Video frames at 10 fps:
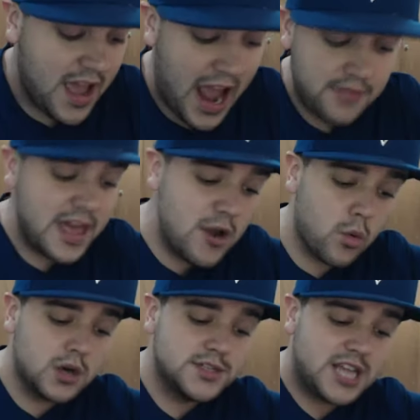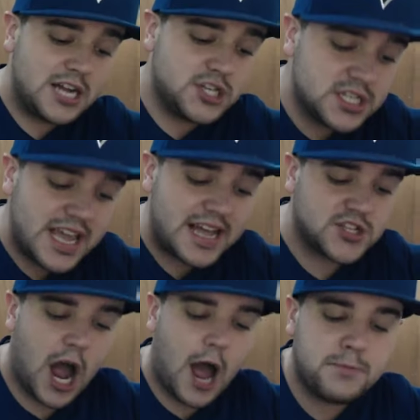And they weren't done just yet.
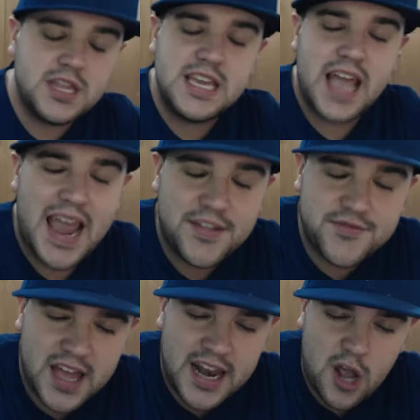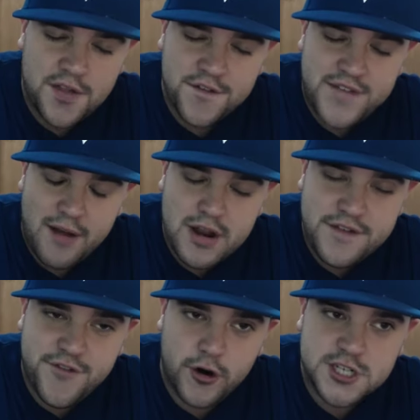Top of the 8th inning on the very
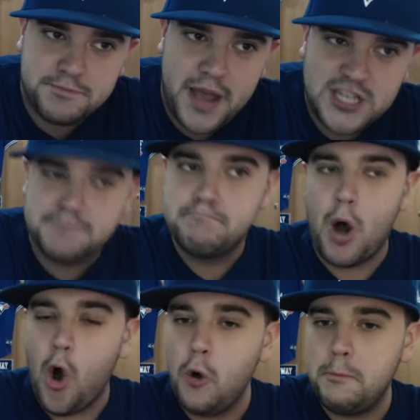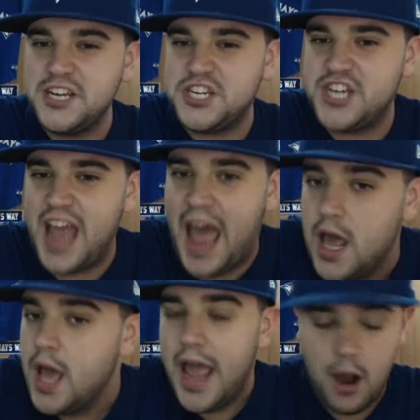first pitch, Bo Bichette.
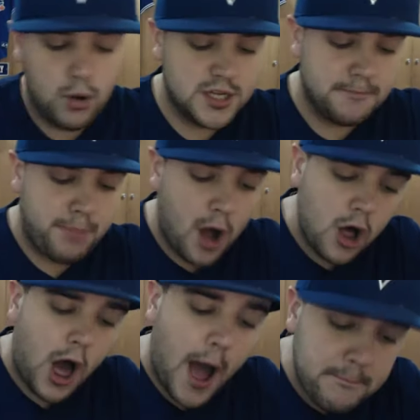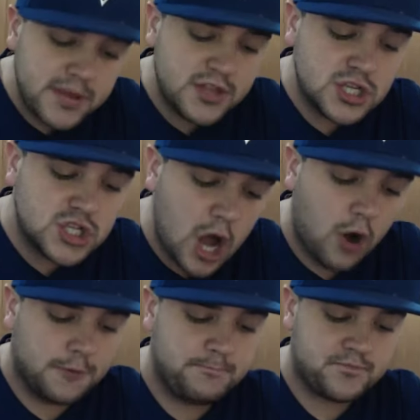It was a ball up in the
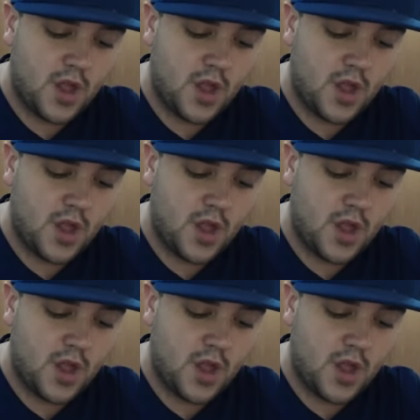zone.